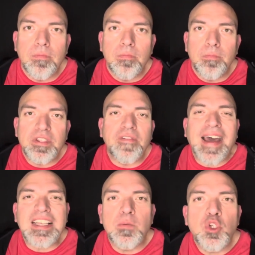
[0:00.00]
But the
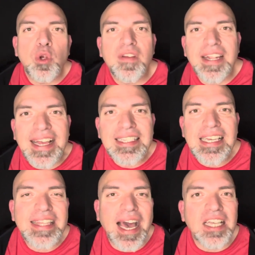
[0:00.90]
vast majority of the
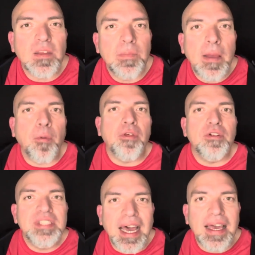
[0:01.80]
19,000 people that are
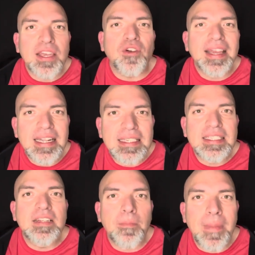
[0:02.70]
dying are
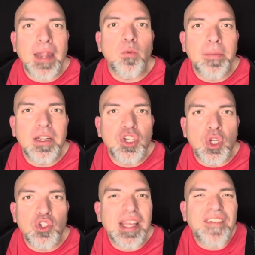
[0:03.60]
innocent men, women, and
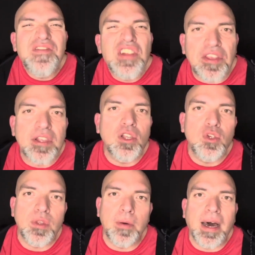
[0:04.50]
children that have nothing to do
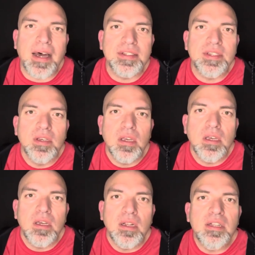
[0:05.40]
with Hamas.
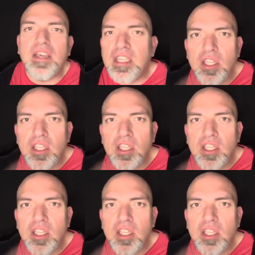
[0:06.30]
Nothing